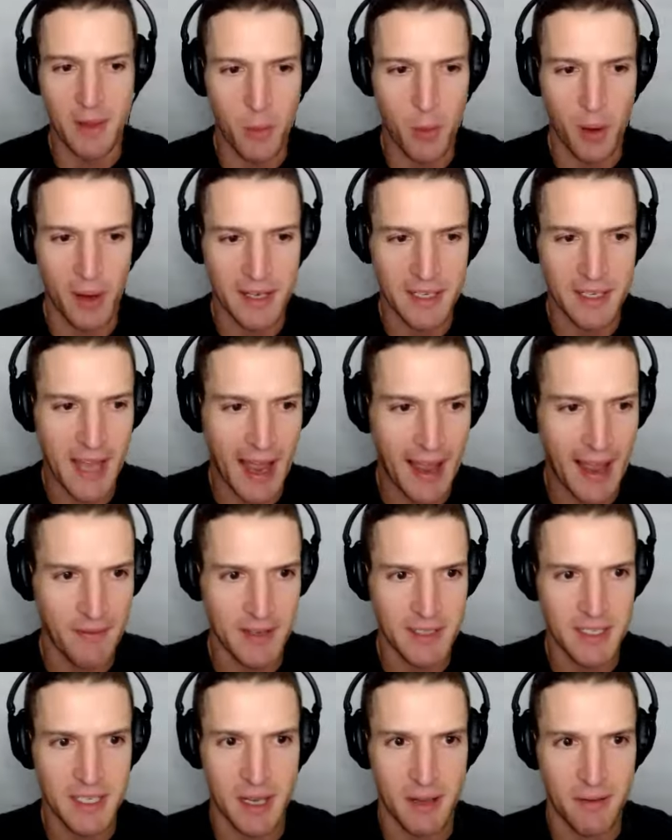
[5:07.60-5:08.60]
want to dive
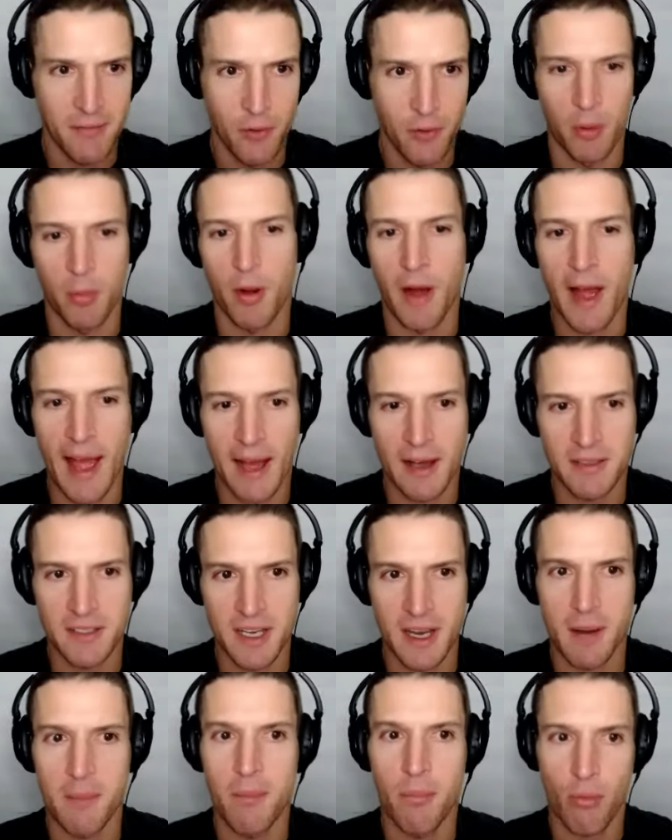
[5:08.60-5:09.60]
into the affordable
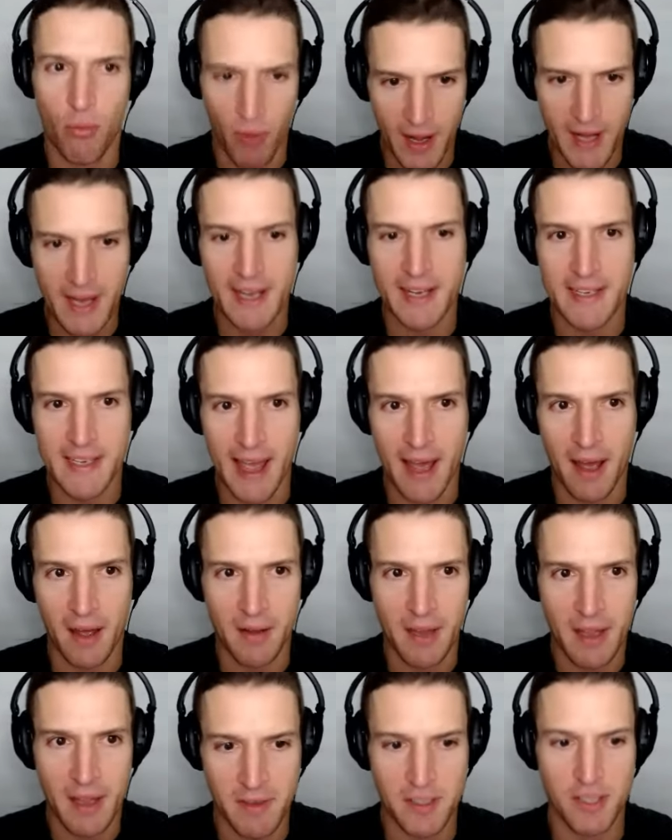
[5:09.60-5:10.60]
housing and break it
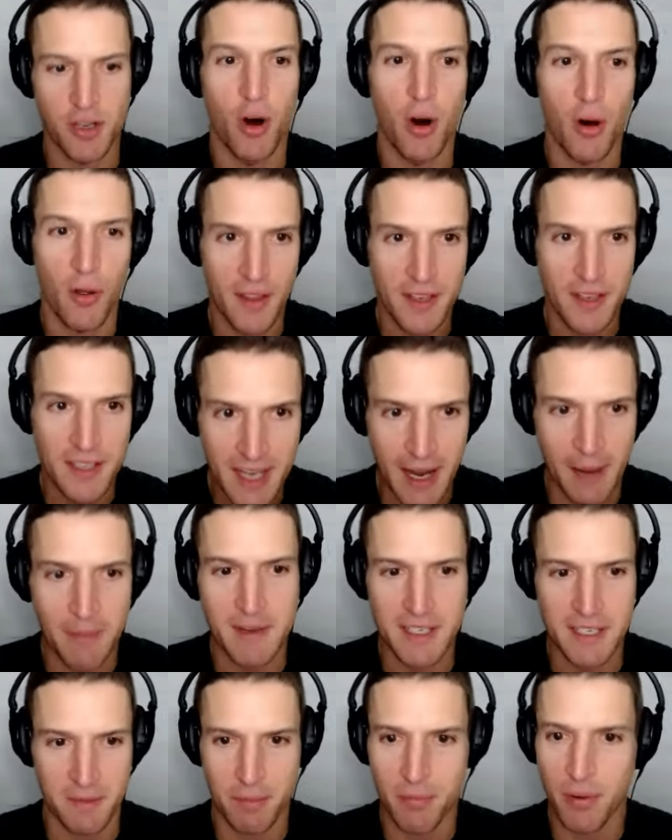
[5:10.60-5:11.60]
down. Give us all the
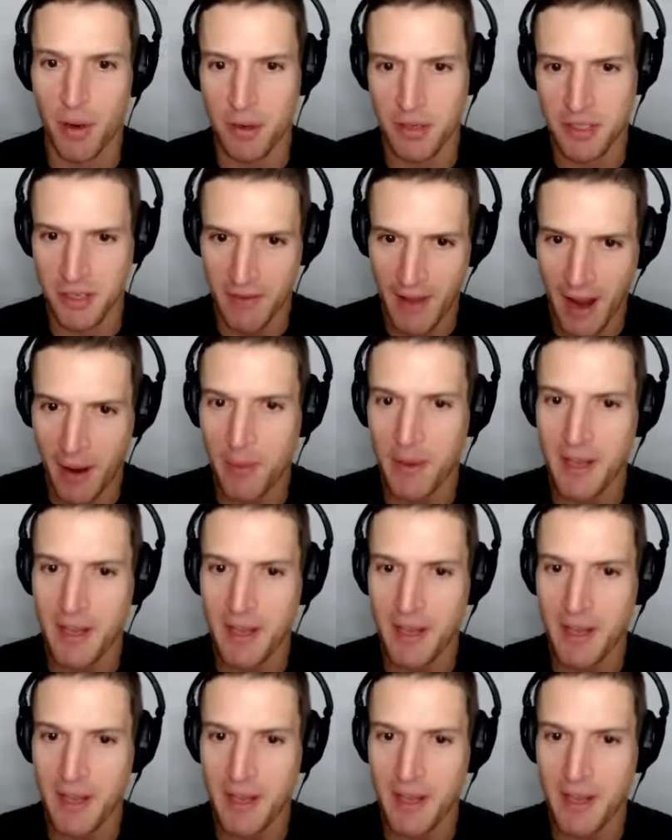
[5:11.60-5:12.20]
dummies approach of how we